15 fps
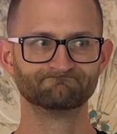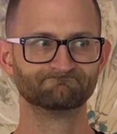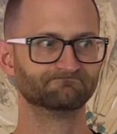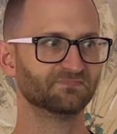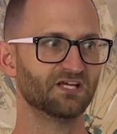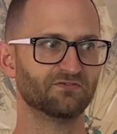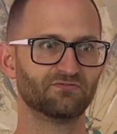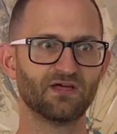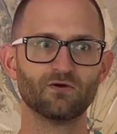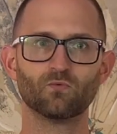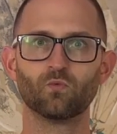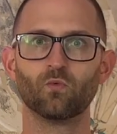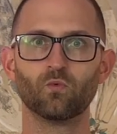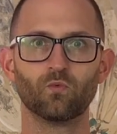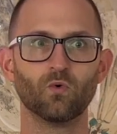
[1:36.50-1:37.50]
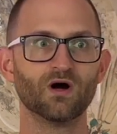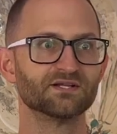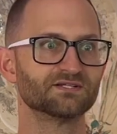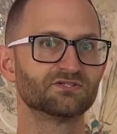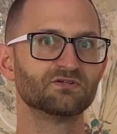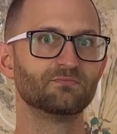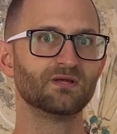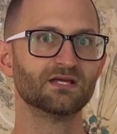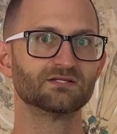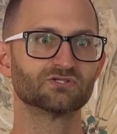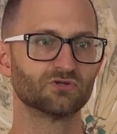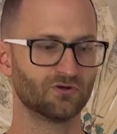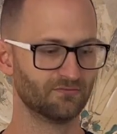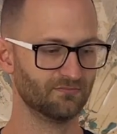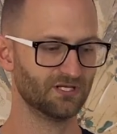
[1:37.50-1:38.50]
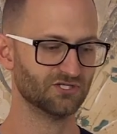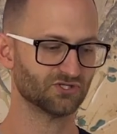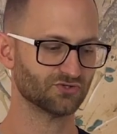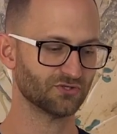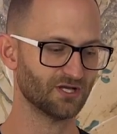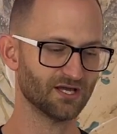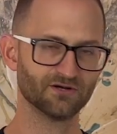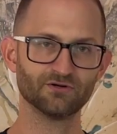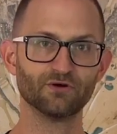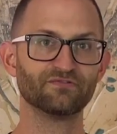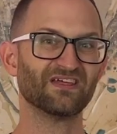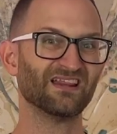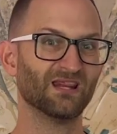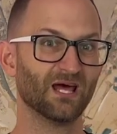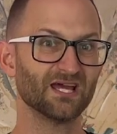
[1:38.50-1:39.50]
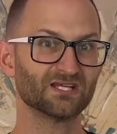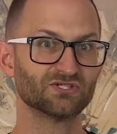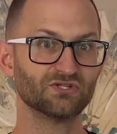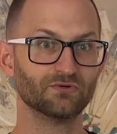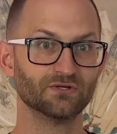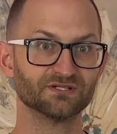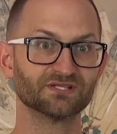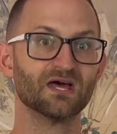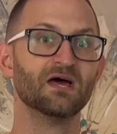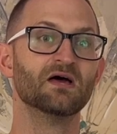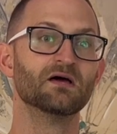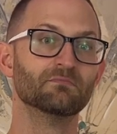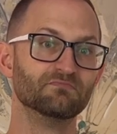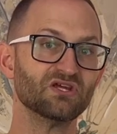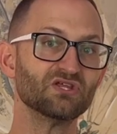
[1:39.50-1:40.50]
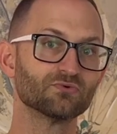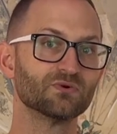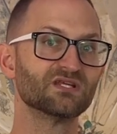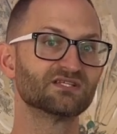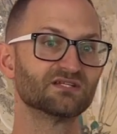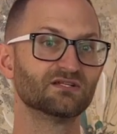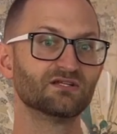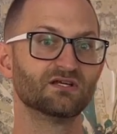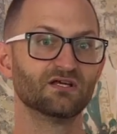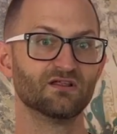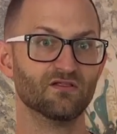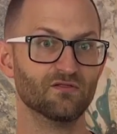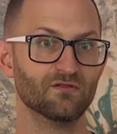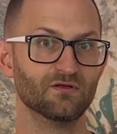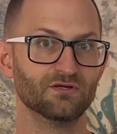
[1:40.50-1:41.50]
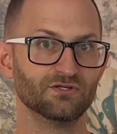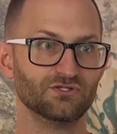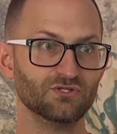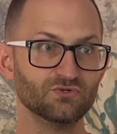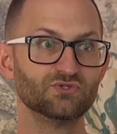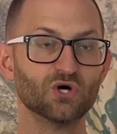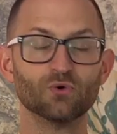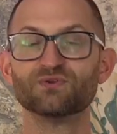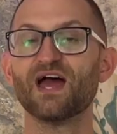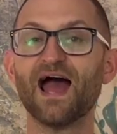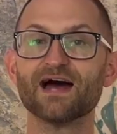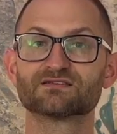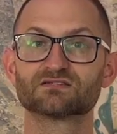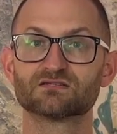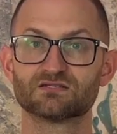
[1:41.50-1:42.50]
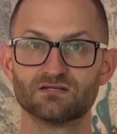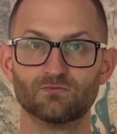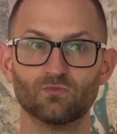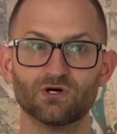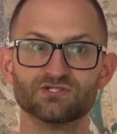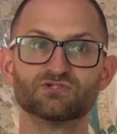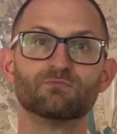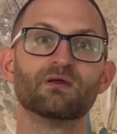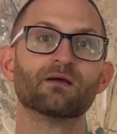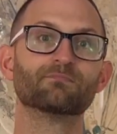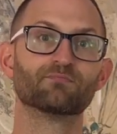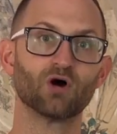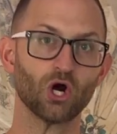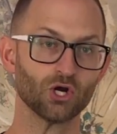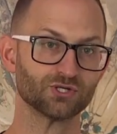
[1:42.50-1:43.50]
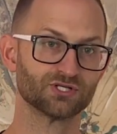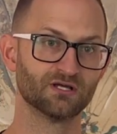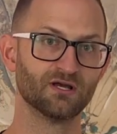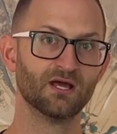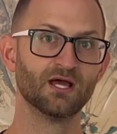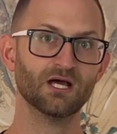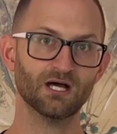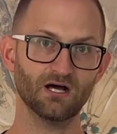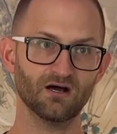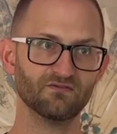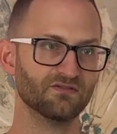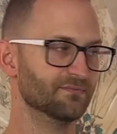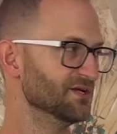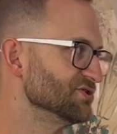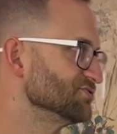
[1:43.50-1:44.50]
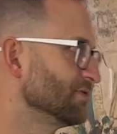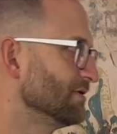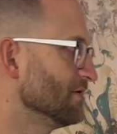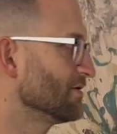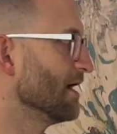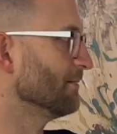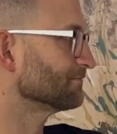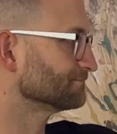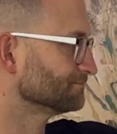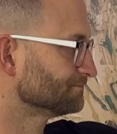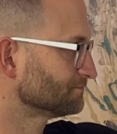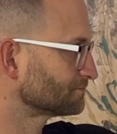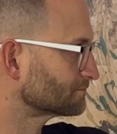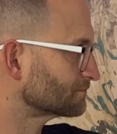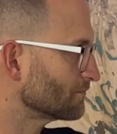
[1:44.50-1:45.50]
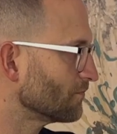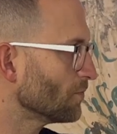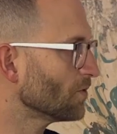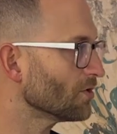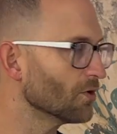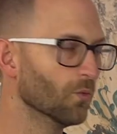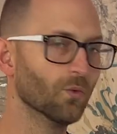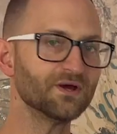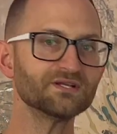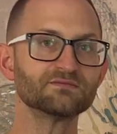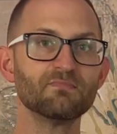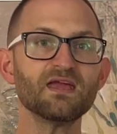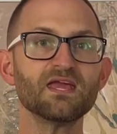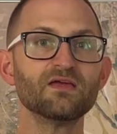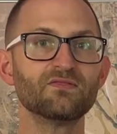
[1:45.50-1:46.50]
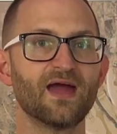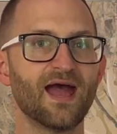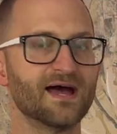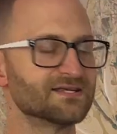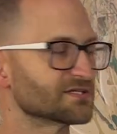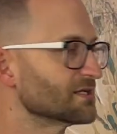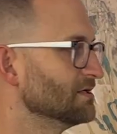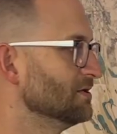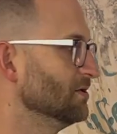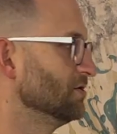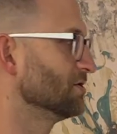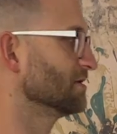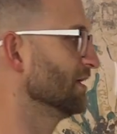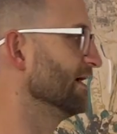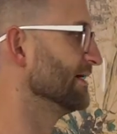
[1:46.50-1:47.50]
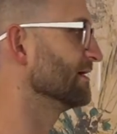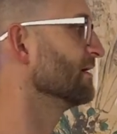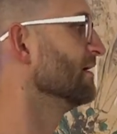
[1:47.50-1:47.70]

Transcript: if they want to be in student ministry. I don't know if they like students. Be the reason you don't ask someone to be a part of the ministry. Okay, what does making the ask look like?